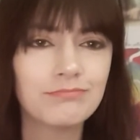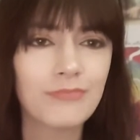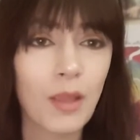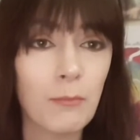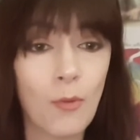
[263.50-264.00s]

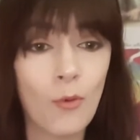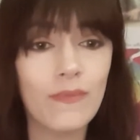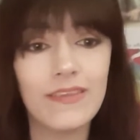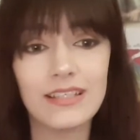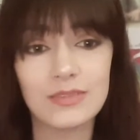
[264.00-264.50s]

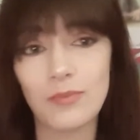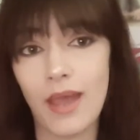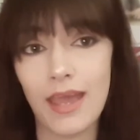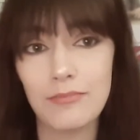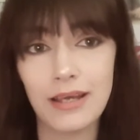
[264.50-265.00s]
Born This
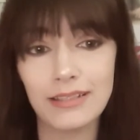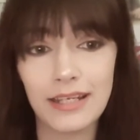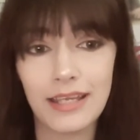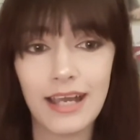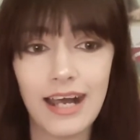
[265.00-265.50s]
Way by
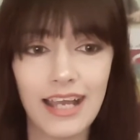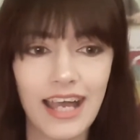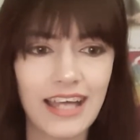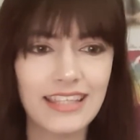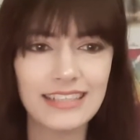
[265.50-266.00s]
Lady
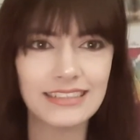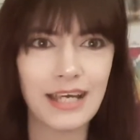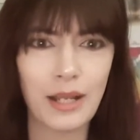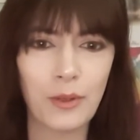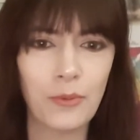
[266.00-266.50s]
Gaga, that's
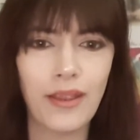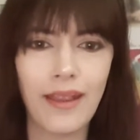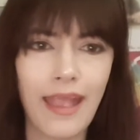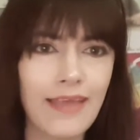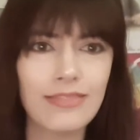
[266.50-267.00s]
not a queer
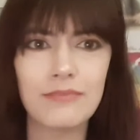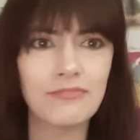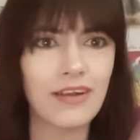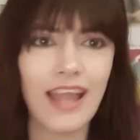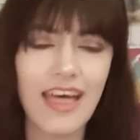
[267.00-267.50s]
anthem
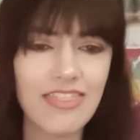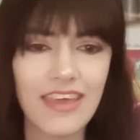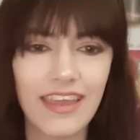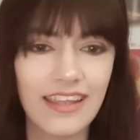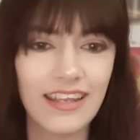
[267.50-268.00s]
for
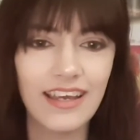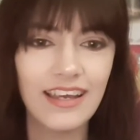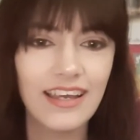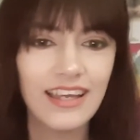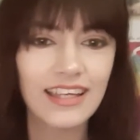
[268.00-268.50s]
nothing.
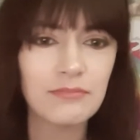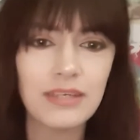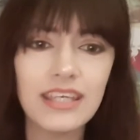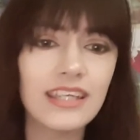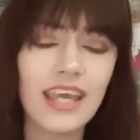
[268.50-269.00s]

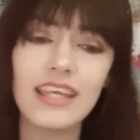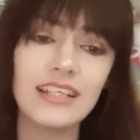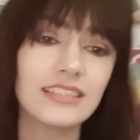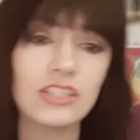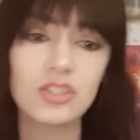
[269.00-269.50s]
Being gay
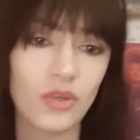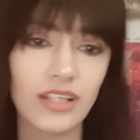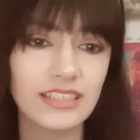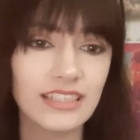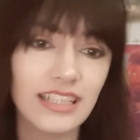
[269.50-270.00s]
isn't a
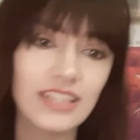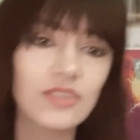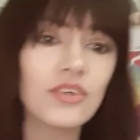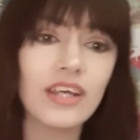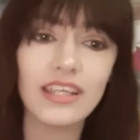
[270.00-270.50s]
choice
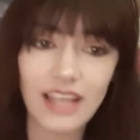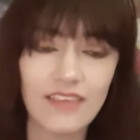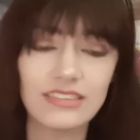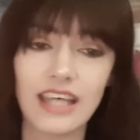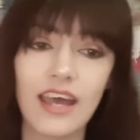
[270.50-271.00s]
or a
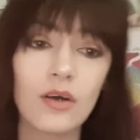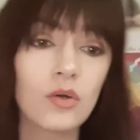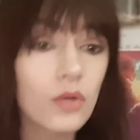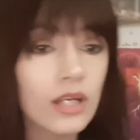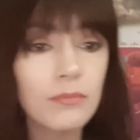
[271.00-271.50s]
lifestyle.
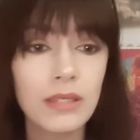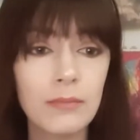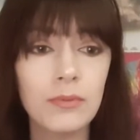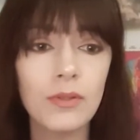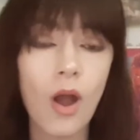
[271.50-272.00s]
Queer
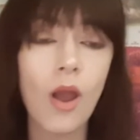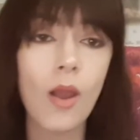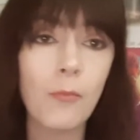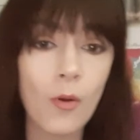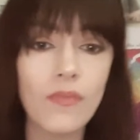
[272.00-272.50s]
people
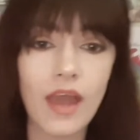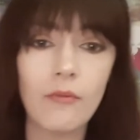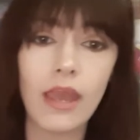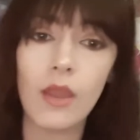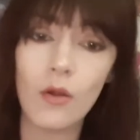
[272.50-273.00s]
are born that
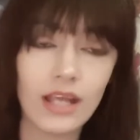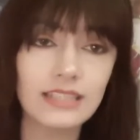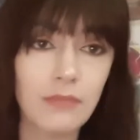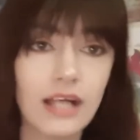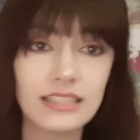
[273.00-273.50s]
way, or as
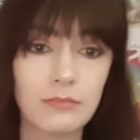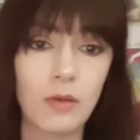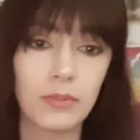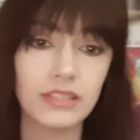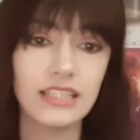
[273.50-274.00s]
Massimo
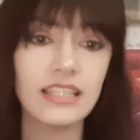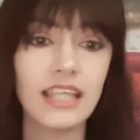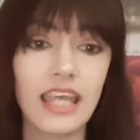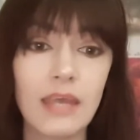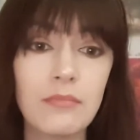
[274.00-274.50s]
puts it,
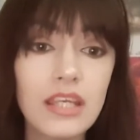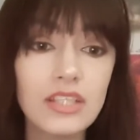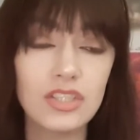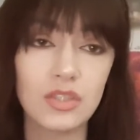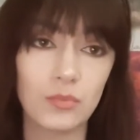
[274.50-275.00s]
they came
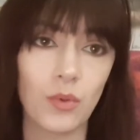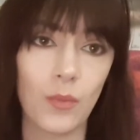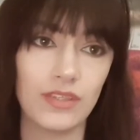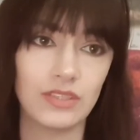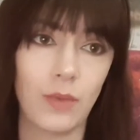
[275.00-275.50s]
into the
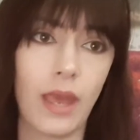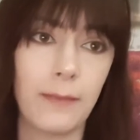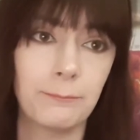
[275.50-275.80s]
world this way.